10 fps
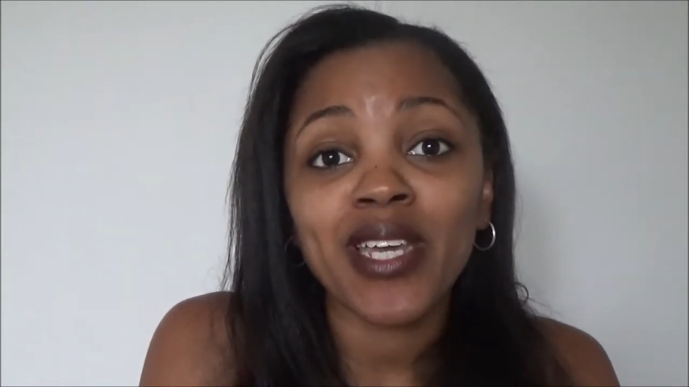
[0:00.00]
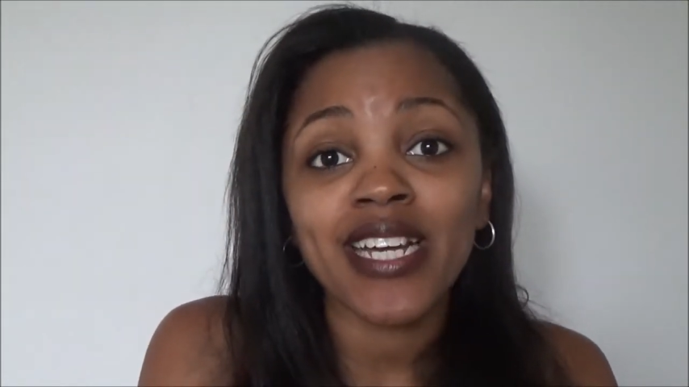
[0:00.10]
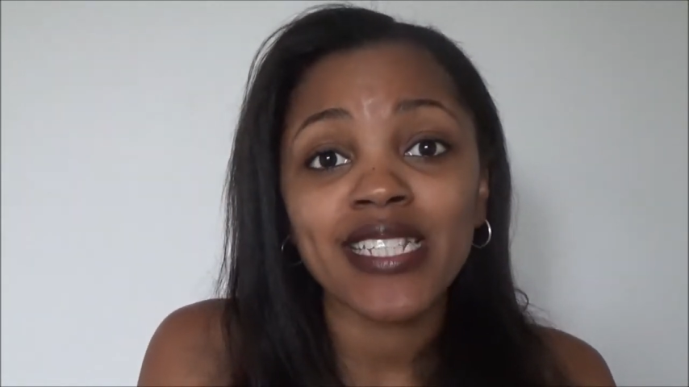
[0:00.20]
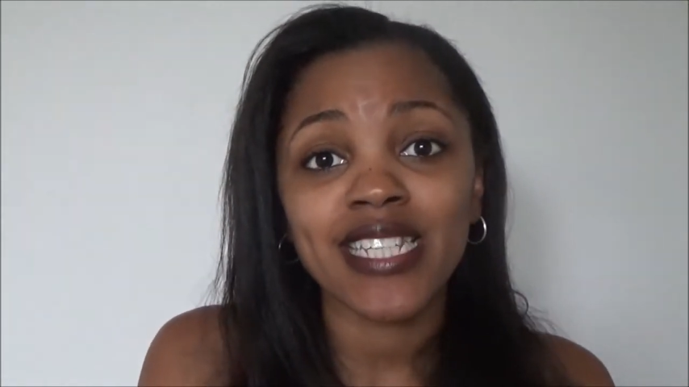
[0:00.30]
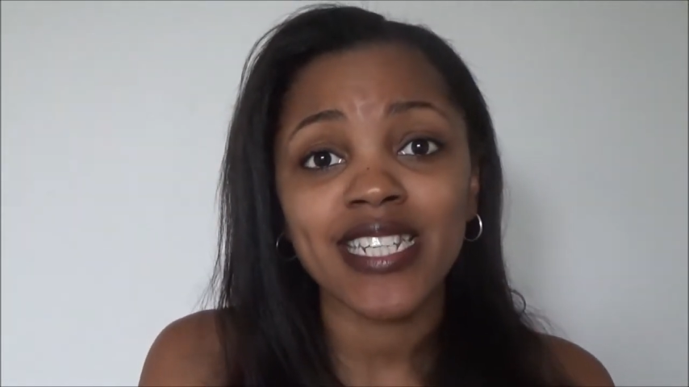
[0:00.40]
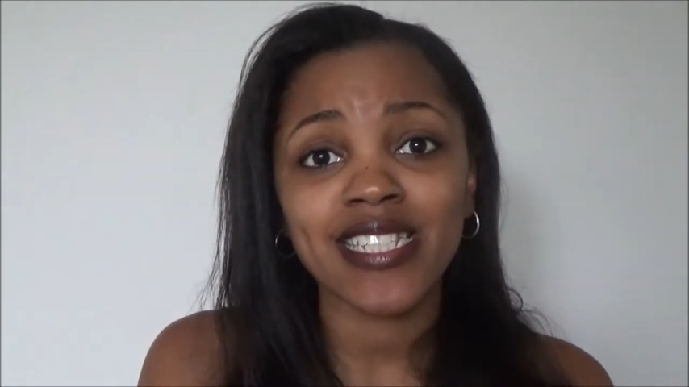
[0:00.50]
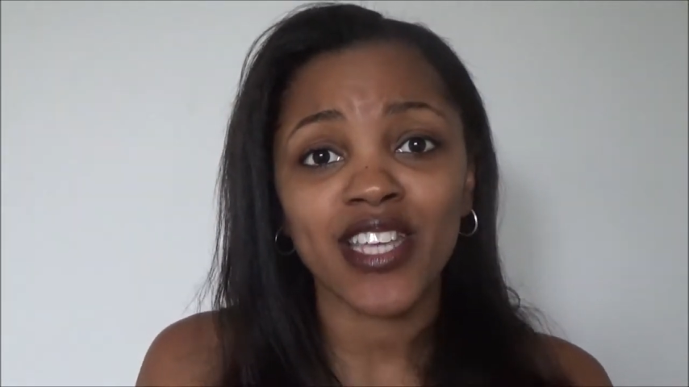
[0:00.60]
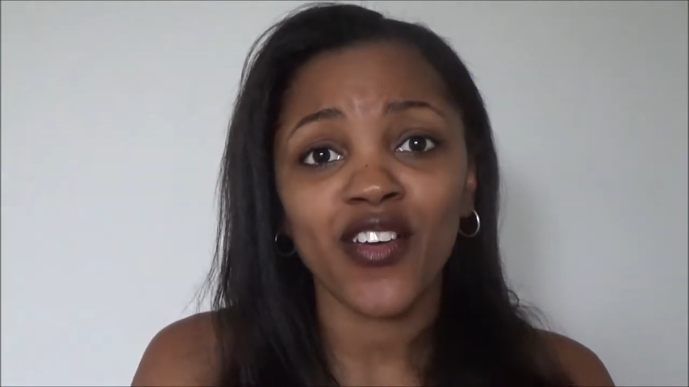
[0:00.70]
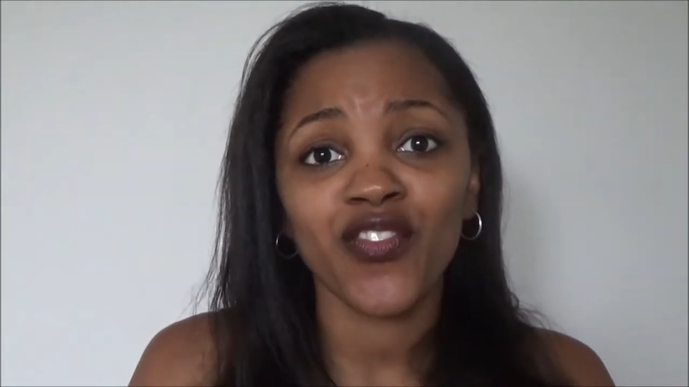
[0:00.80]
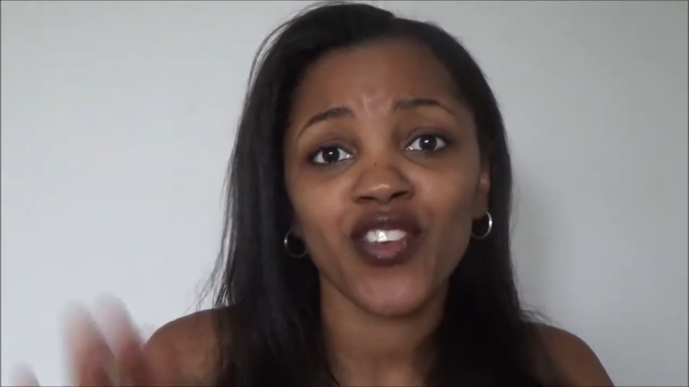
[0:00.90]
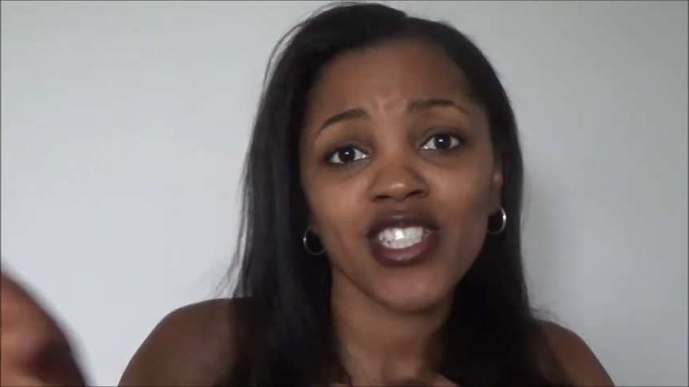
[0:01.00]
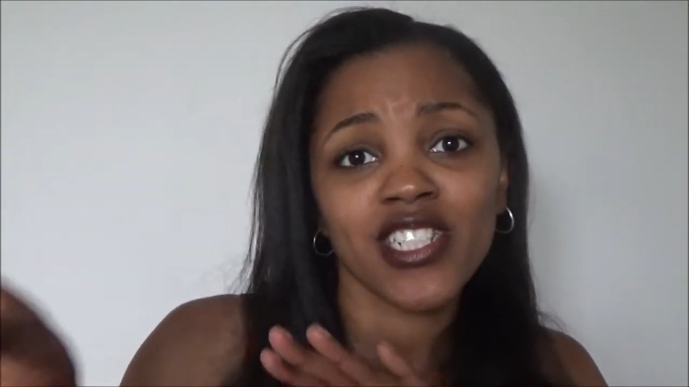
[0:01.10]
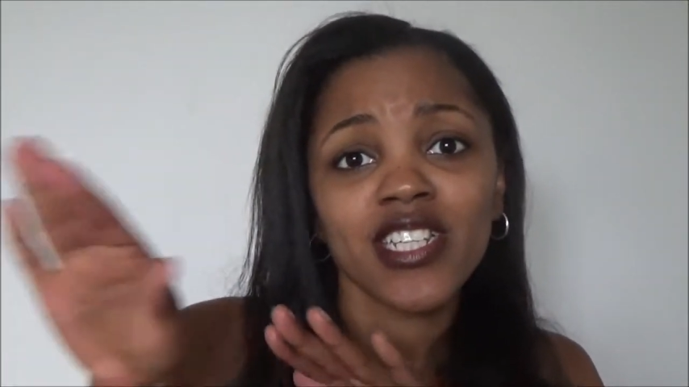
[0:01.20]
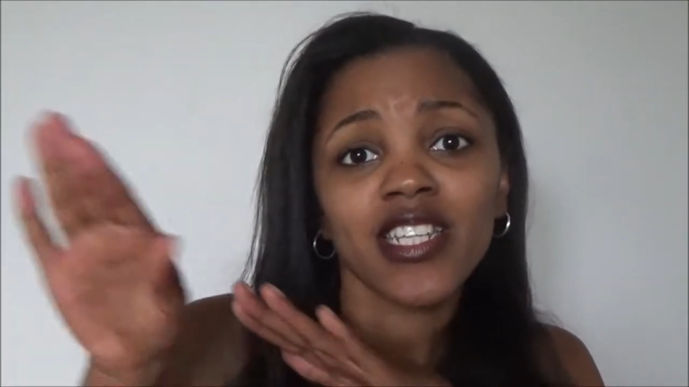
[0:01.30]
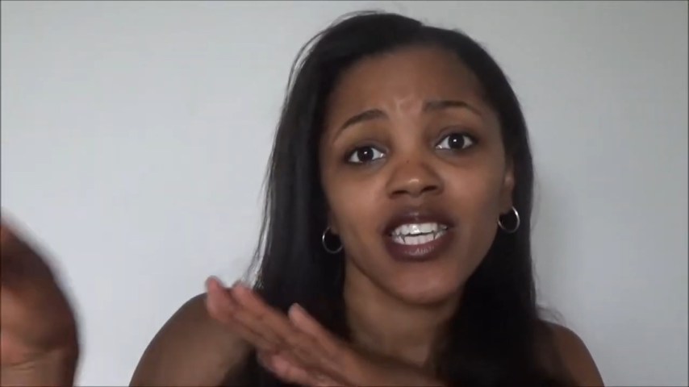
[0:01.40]
because it is
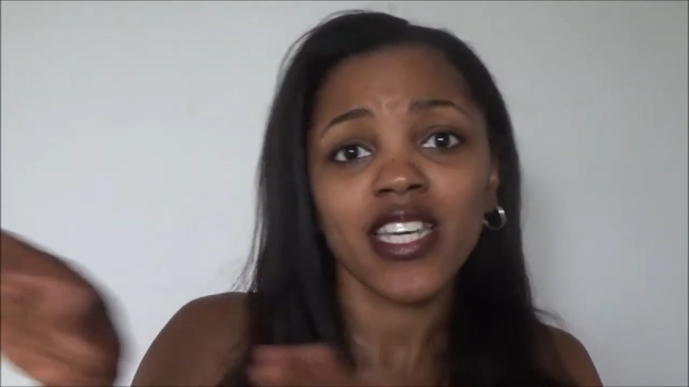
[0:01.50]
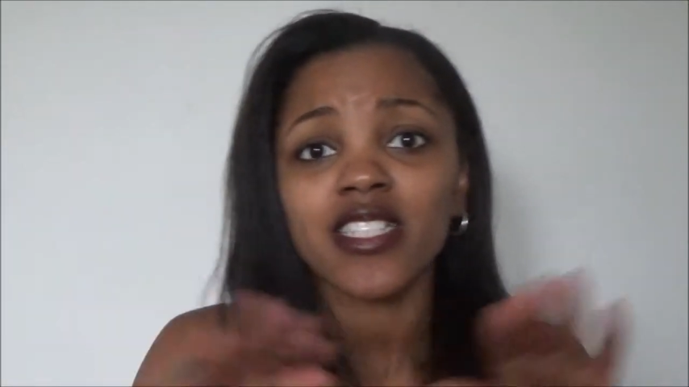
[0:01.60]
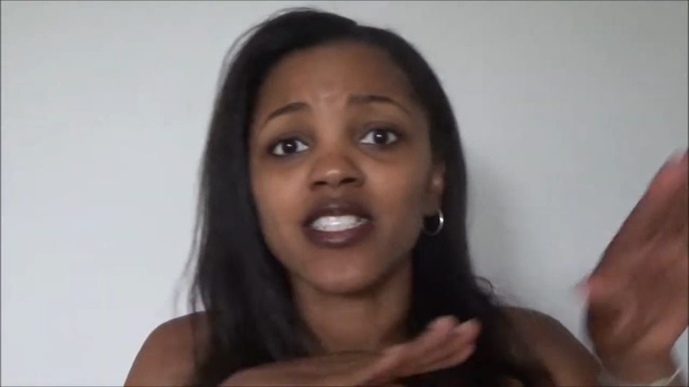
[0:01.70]
officially